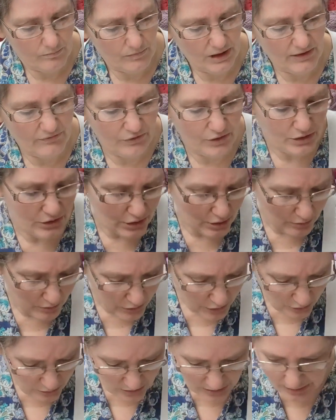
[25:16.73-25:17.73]
if you're
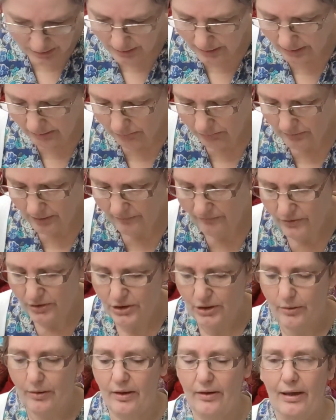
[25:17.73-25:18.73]

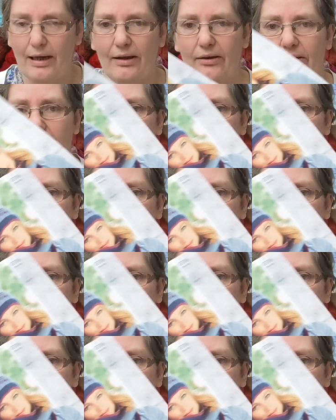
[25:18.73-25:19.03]
doing that,